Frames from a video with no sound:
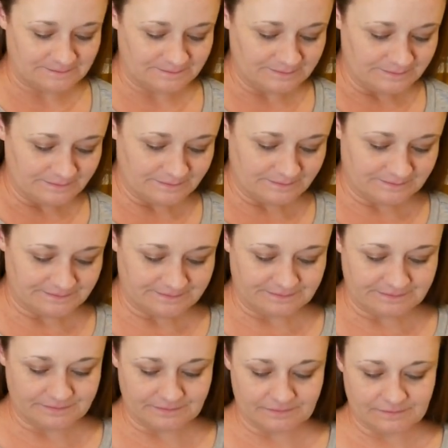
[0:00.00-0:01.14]

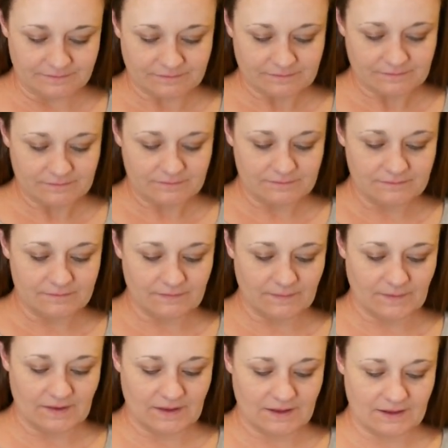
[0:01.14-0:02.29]

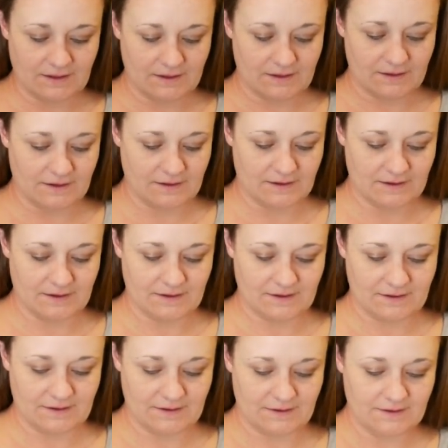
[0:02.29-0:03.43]

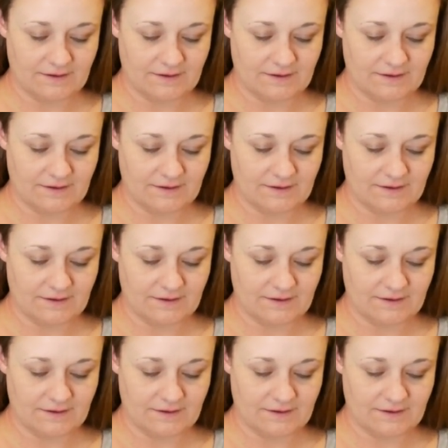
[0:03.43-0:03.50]
No words are spoken by the person on screen.